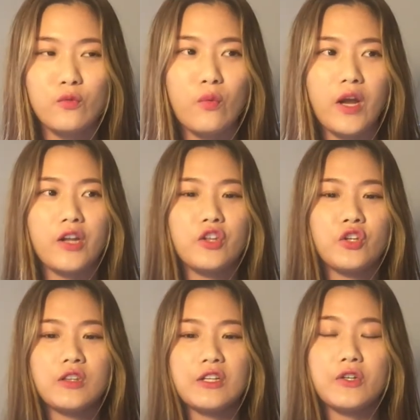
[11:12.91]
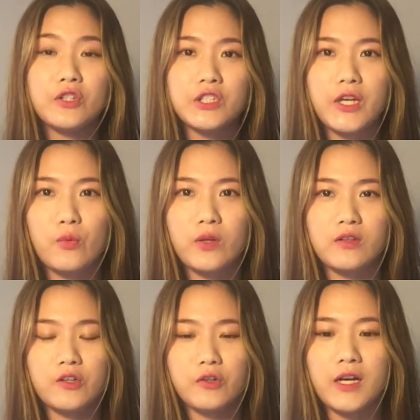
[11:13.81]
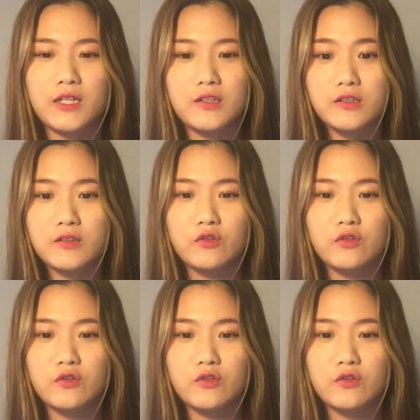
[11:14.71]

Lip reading: where you negotiate with the creditors